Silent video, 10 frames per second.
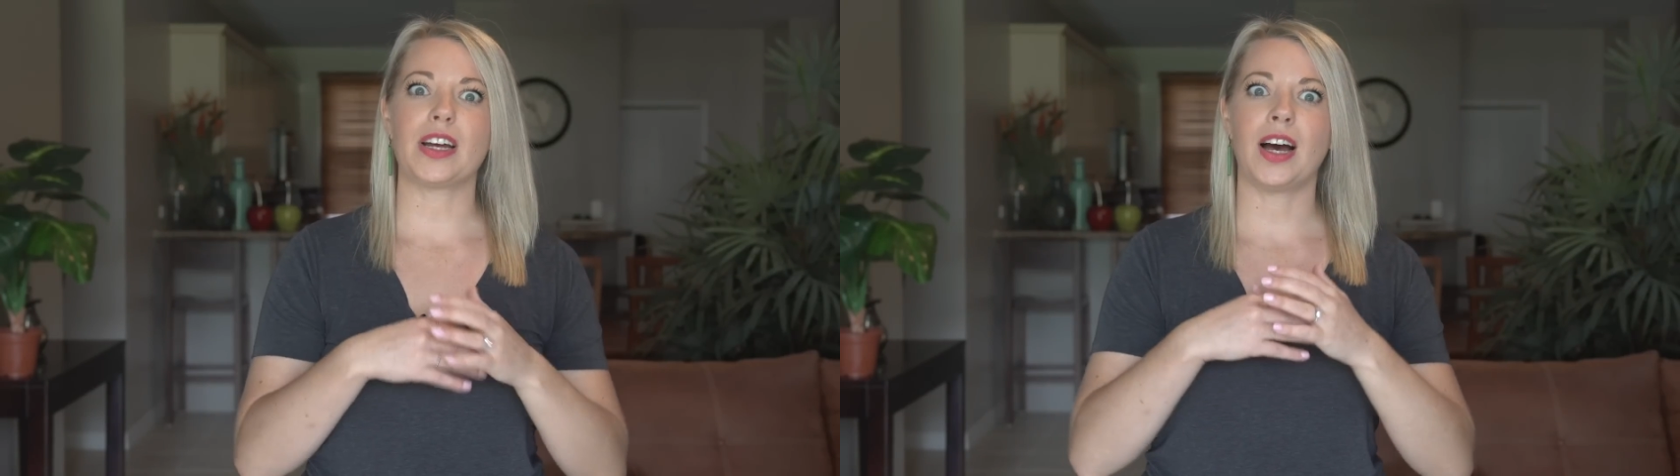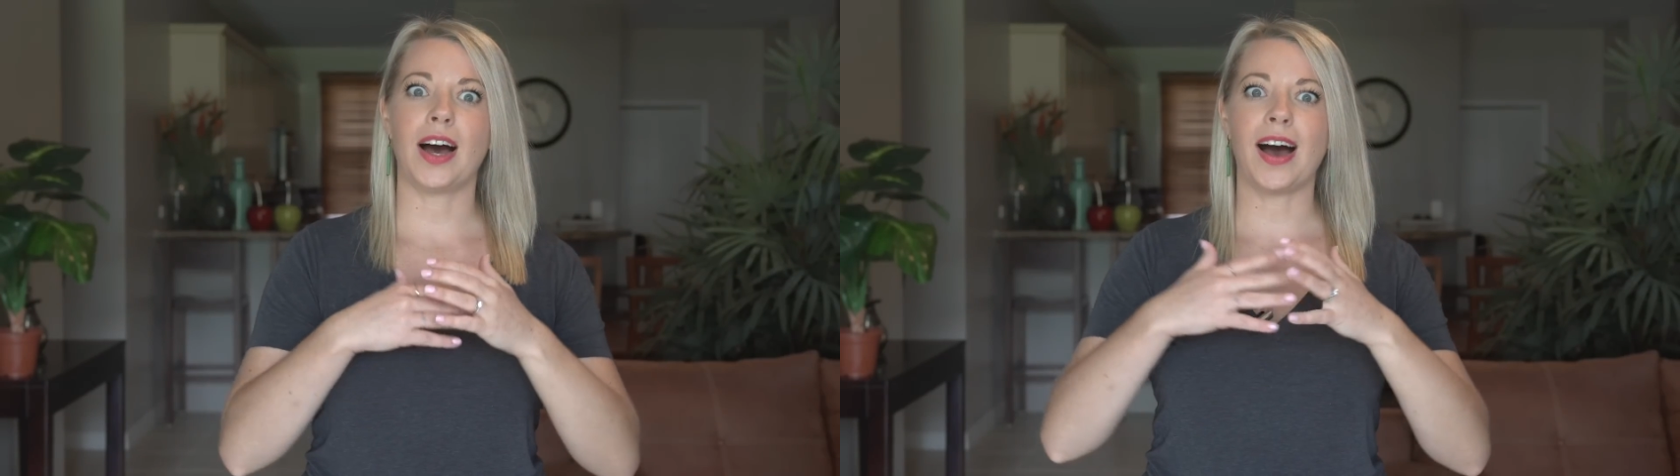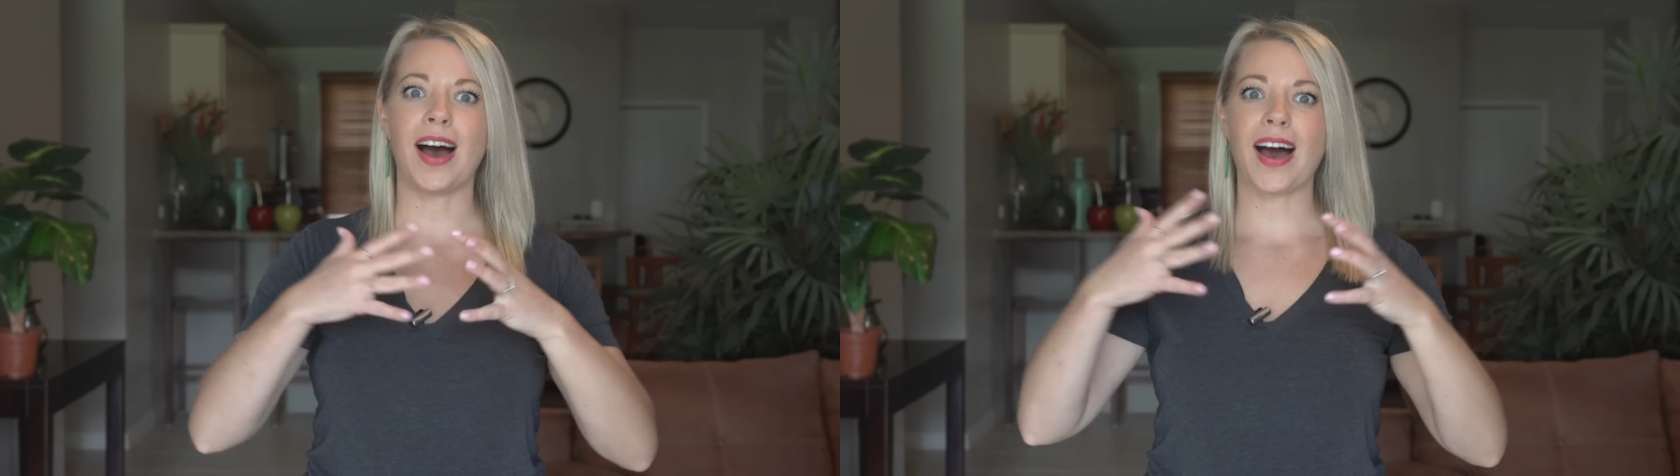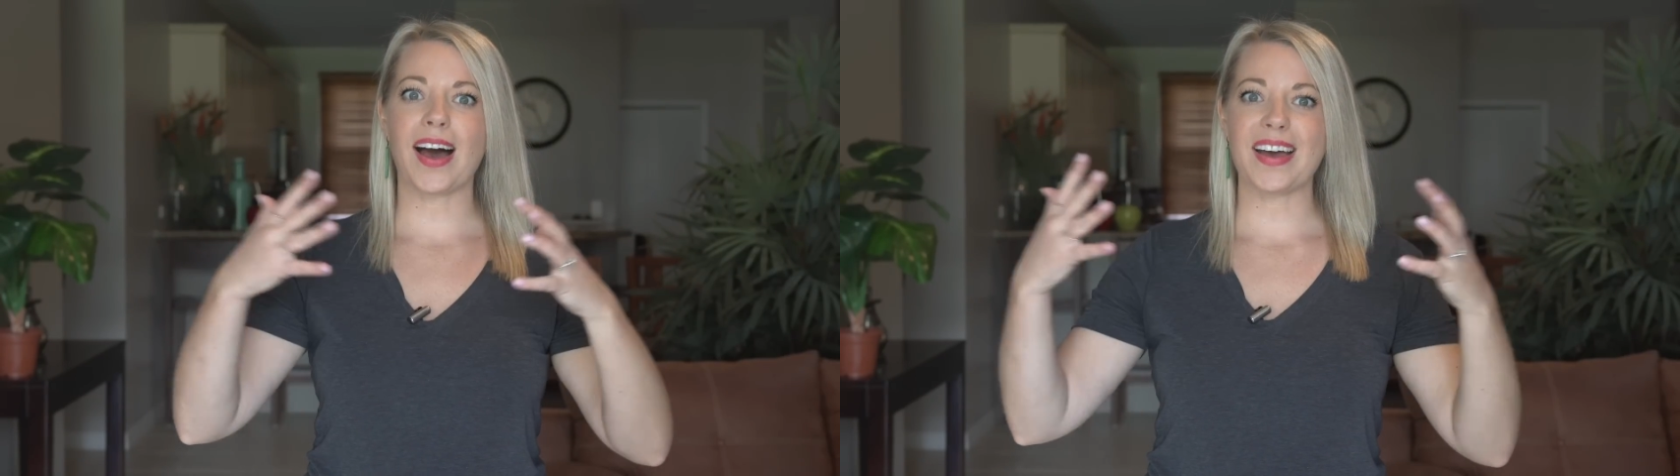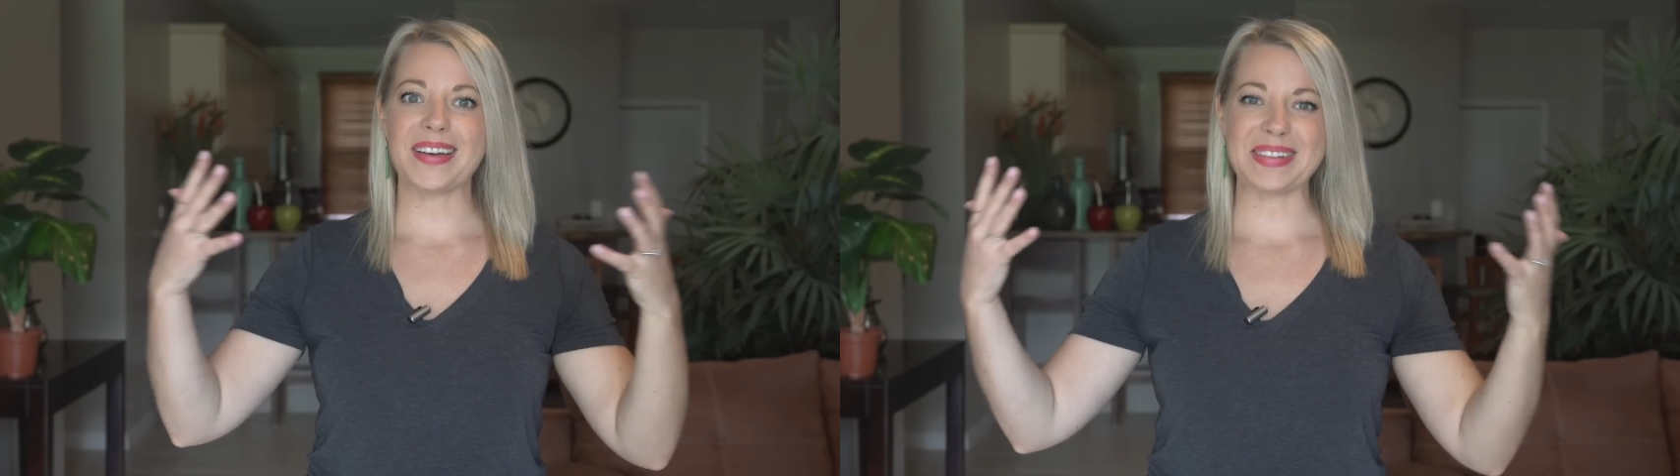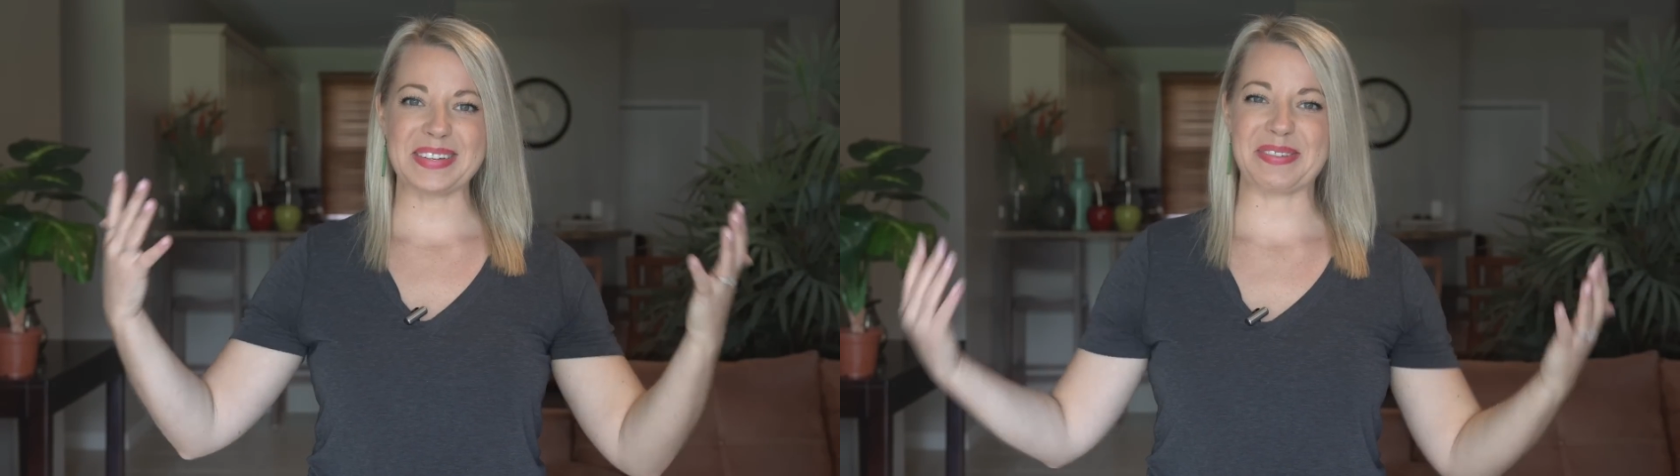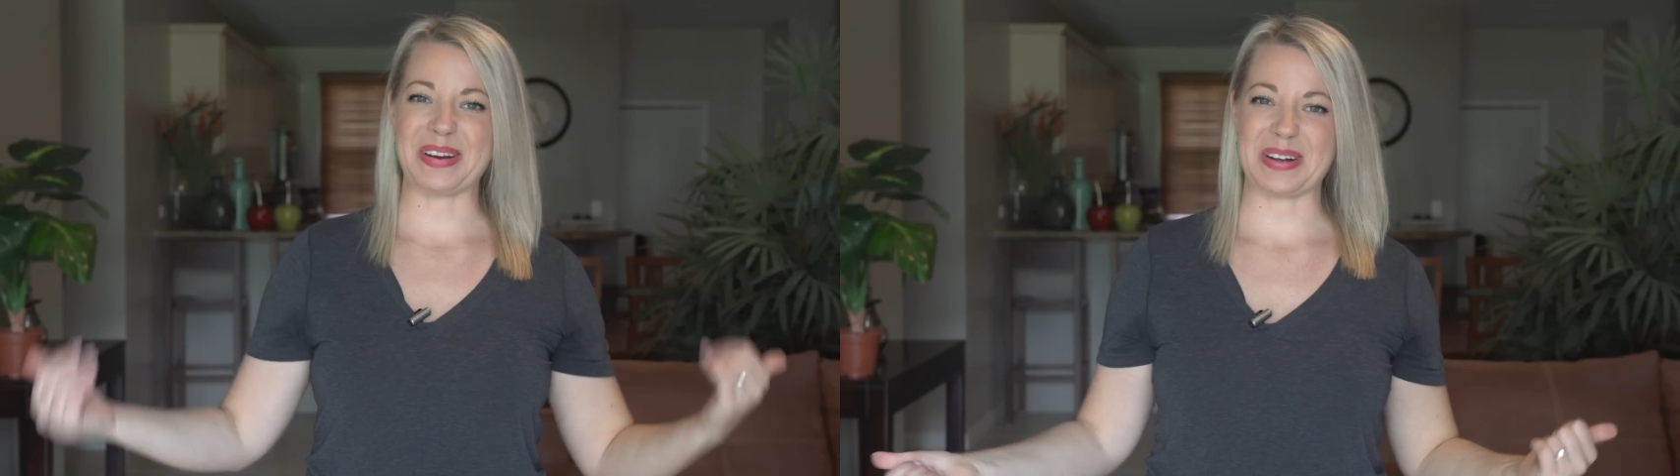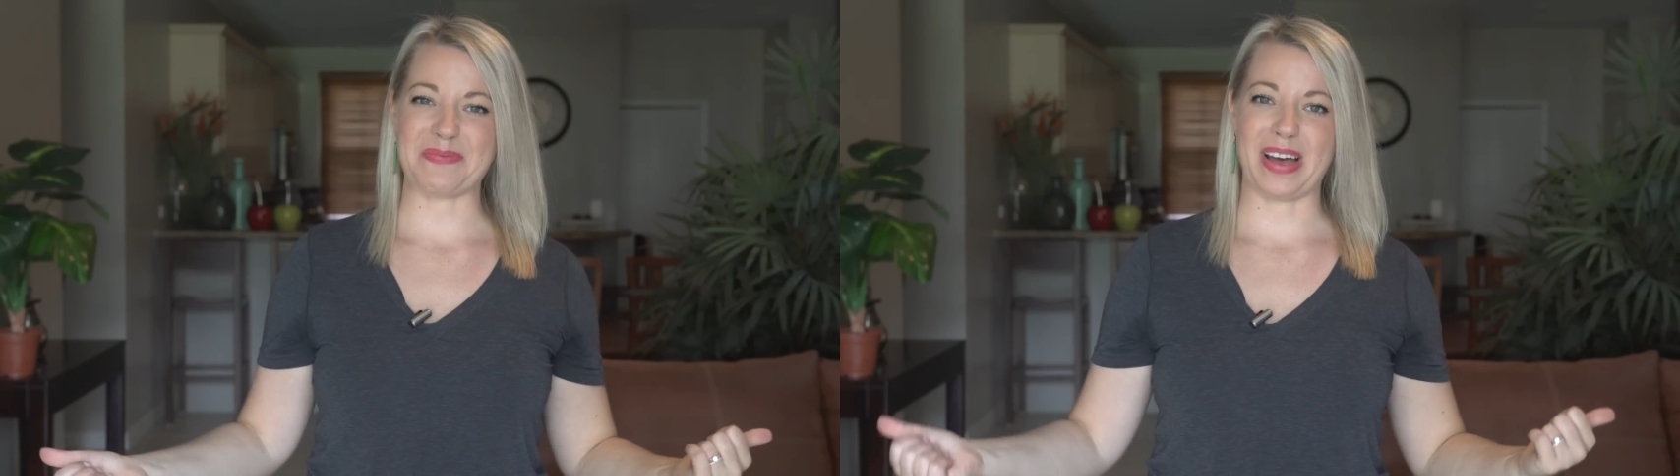highly
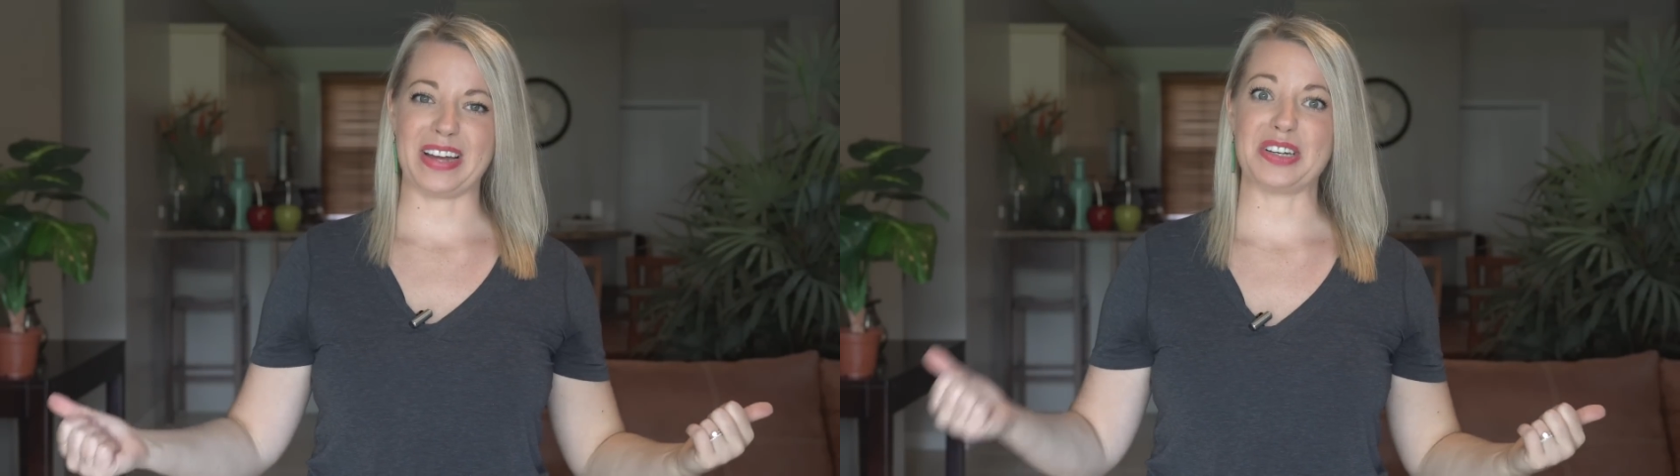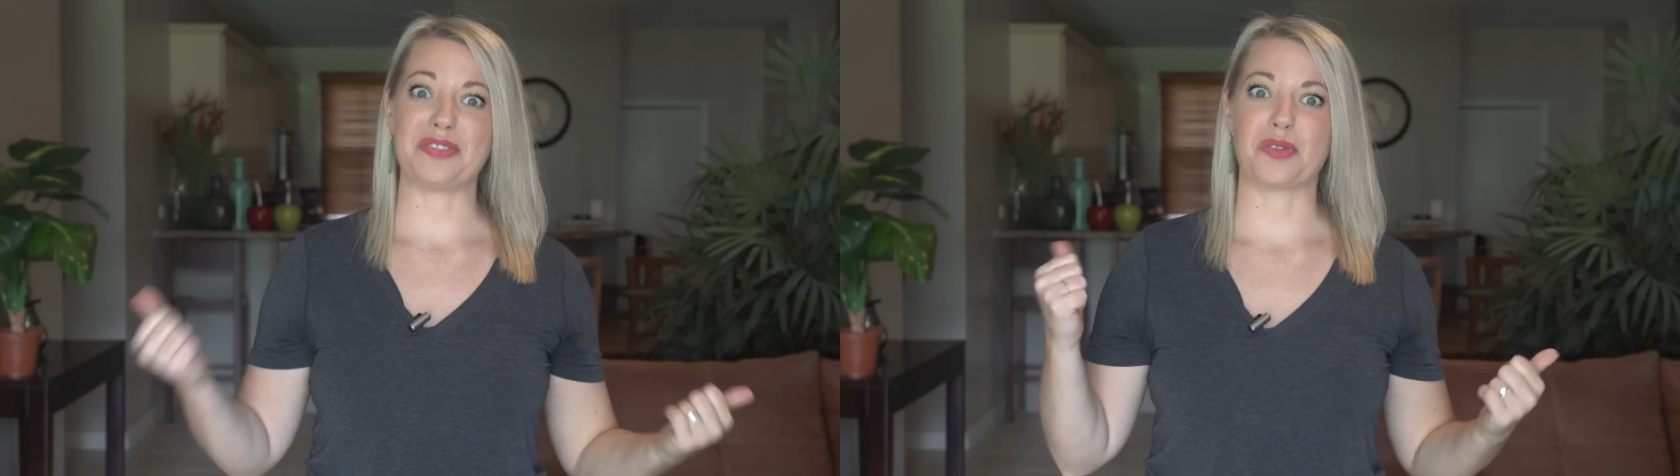recommend